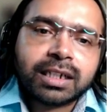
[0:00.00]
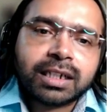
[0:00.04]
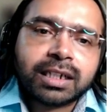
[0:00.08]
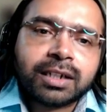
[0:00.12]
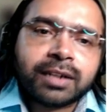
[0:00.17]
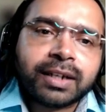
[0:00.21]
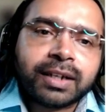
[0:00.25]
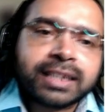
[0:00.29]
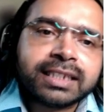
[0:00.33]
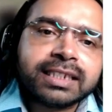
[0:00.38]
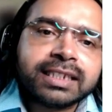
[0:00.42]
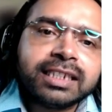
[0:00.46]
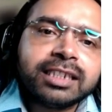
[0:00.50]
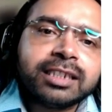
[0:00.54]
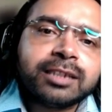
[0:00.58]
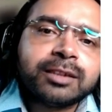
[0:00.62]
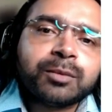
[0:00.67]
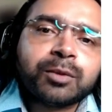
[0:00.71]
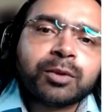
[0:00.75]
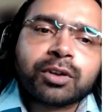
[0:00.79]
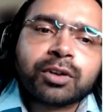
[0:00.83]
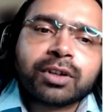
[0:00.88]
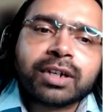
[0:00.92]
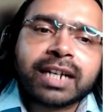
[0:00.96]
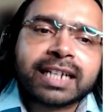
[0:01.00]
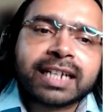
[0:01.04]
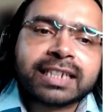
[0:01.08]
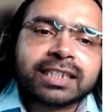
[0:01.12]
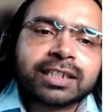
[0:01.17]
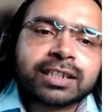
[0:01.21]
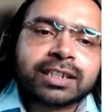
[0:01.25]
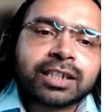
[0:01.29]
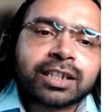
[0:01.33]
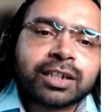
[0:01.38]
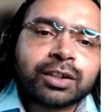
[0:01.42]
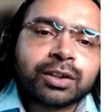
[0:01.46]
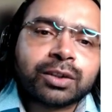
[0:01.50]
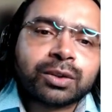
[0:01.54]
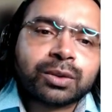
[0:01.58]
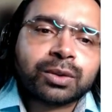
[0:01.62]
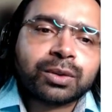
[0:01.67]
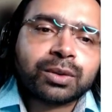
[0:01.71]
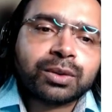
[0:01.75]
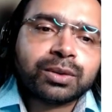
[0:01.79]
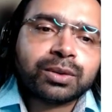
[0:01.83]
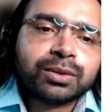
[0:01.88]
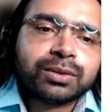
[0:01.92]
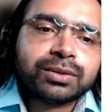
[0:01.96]
The next is broken access
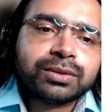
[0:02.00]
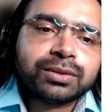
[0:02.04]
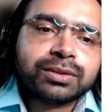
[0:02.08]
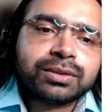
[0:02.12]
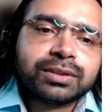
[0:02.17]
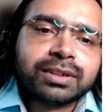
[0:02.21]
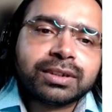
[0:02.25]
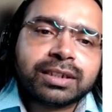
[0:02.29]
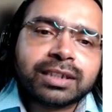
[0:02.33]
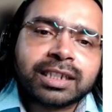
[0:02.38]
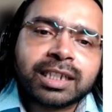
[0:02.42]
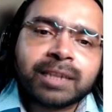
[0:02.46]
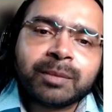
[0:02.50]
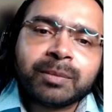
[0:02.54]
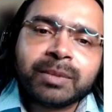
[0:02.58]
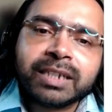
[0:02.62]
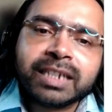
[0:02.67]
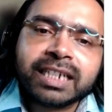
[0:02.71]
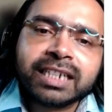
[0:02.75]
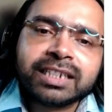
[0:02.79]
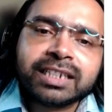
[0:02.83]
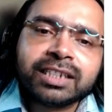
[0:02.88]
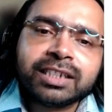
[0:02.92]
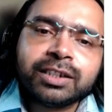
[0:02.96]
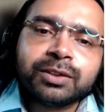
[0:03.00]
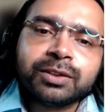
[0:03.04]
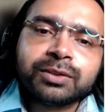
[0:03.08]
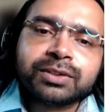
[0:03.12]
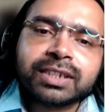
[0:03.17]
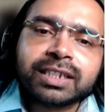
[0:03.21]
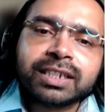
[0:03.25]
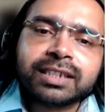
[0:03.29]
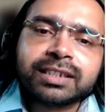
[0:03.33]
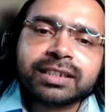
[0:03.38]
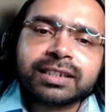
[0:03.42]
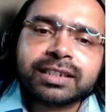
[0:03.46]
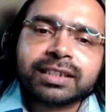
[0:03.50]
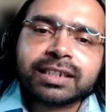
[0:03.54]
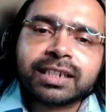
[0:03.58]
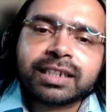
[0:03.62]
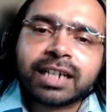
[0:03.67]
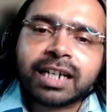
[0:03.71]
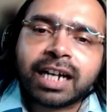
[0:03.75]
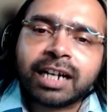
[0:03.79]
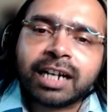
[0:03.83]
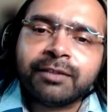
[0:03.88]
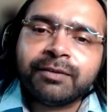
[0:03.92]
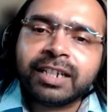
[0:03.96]
control. The application uses
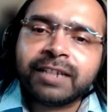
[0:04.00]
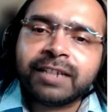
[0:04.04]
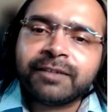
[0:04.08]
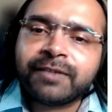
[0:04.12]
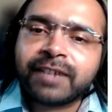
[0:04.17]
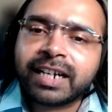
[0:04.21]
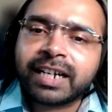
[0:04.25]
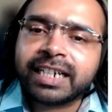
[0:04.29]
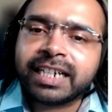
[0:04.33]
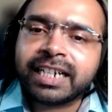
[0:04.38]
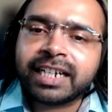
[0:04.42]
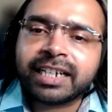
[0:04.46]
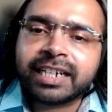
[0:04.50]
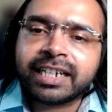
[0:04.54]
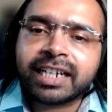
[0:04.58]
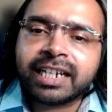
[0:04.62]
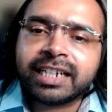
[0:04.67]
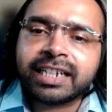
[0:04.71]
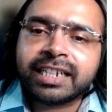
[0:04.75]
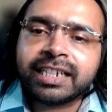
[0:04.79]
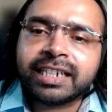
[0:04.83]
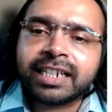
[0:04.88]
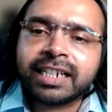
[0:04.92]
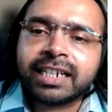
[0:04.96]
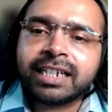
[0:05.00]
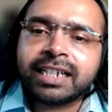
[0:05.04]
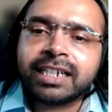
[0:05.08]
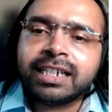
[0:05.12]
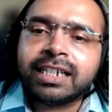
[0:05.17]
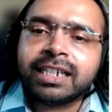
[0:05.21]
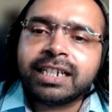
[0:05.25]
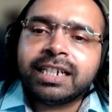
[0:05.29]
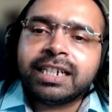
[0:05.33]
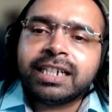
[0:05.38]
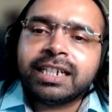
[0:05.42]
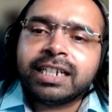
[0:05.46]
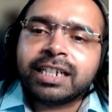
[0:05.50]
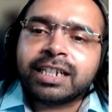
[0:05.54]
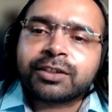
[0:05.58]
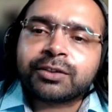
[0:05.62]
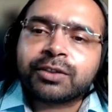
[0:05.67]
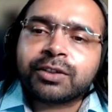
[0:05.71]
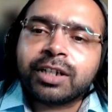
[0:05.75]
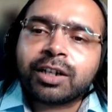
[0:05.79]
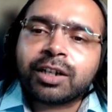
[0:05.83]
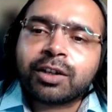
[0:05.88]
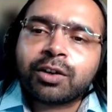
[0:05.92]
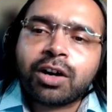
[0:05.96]
unverified data in a
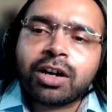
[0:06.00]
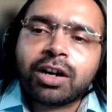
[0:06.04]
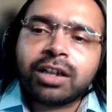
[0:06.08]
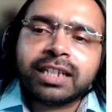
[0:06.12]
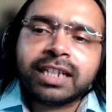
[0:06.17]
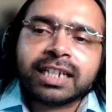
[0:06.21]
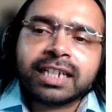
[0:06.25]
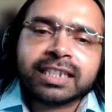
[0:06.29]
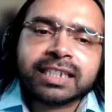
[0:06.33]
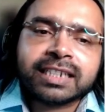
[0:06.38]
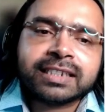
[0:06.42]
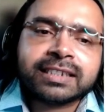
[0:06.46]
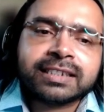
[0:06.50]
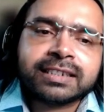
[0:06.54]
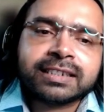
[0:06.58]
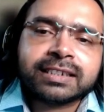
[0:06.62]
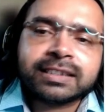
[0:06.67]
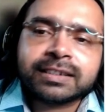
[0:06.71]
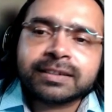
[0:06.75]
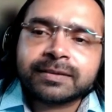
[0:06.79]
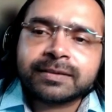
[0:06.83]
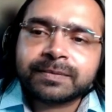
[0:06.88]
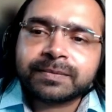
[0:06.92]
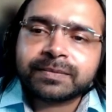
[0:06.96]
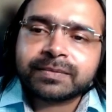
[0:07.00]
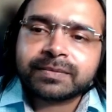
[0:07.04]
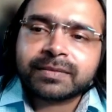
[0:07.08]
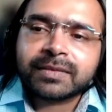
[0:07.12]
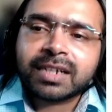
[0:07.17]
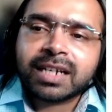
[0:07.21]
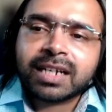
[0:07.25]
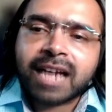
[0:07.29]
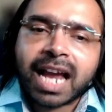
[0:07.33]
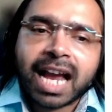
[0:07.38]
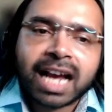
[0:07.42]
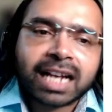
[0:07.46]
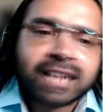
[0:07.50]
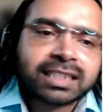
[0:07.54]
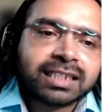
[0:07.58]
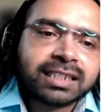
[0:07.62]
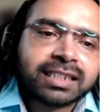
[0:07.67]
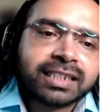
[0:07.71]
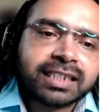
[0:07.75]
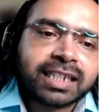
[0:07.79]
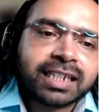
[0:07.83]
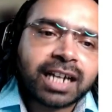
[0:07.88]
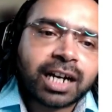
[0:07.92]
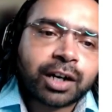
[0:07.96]
SQL call that is
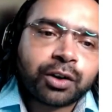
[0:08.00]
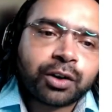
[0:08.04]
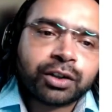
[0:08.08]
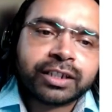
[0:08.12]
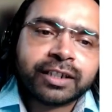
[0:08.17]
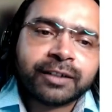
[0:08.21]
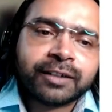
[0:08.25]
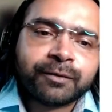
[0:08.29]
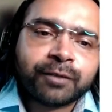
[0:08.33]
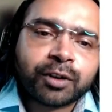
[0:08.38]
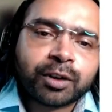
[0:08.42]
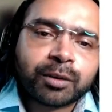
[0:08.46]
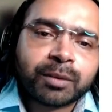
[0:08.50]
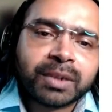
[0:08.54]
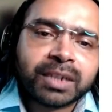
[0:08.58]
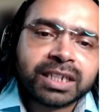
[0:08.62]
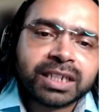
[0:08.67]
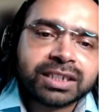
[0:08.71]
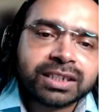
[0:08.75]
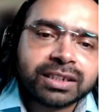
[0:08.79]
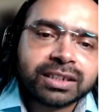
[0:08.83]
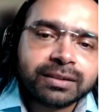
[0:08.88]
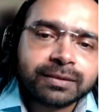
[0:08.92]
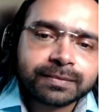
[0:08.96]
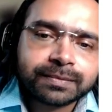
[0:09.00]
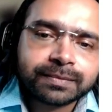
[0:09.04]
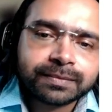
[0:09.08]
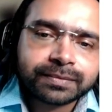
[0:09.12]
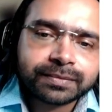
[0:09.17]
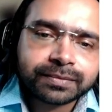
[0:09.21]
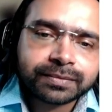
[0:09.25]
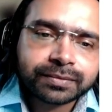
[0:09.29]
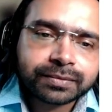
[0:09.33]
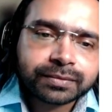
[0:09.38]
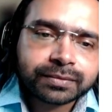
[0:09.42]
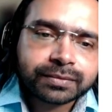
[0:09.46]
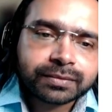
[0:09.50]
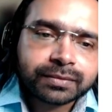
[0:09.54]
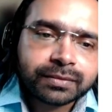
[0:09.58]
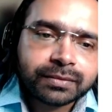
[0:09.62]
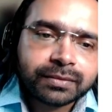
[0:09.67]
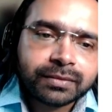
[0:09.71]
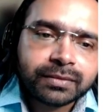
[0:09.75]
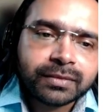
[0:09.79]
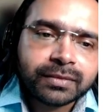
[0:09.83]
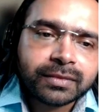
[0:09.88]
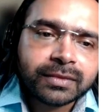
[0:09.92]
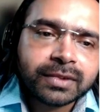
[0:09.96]
accessing account information.
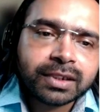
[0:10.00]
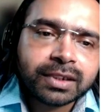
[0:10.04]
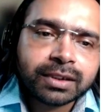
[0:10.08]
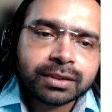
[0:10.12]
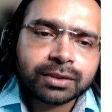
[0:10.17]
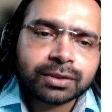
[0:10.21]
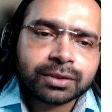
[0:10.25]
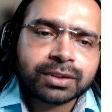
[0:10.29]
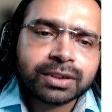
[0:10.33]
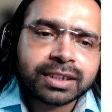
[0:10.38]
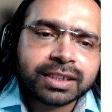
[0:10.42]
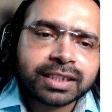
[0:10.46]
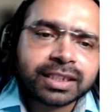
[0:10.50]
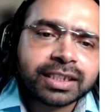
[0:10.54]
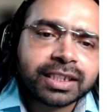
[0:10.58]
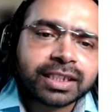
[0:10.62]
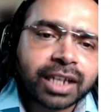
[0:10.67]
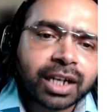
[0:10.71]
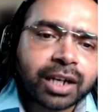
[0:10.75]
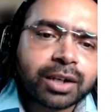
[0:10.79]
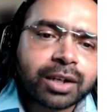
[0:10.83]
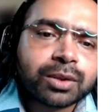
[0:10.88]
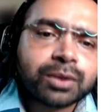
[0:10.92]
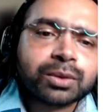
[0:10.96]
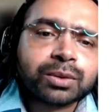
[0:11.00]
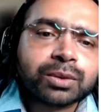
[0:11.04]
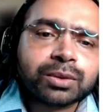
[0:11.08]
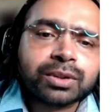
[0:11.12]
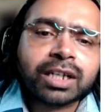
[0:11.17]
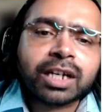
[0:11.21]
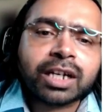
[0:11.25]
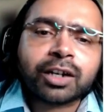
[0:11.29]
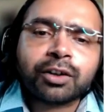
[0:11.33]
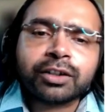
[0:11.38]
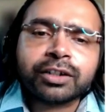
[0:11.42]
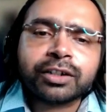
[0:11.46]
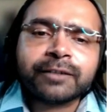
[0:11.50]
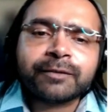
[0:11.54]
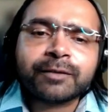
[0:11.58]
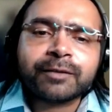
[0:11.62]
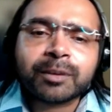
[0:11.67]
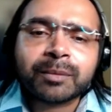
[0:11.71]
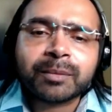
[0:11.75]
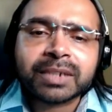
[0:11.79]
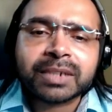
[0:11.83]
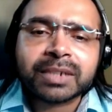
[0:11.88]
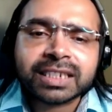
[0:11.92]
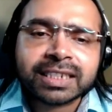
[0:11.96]
So this is how the account
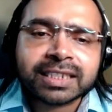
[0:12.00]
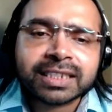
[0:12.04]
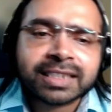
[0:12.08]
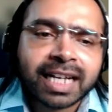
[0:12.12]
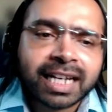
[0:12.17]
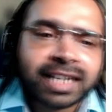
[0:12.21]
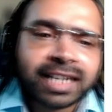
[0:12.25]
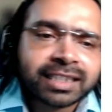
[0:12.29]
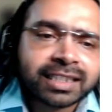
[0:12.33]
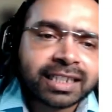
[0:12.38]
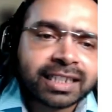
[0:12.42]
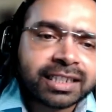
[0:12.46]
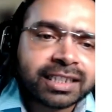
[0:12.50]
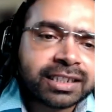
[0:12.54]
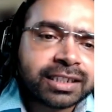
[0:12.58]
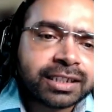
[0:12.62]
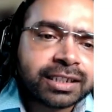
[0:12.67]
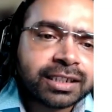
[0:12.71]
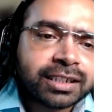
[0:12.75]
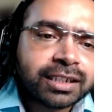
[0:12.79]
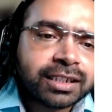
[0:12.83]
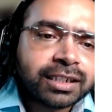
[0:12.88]
information is accessed.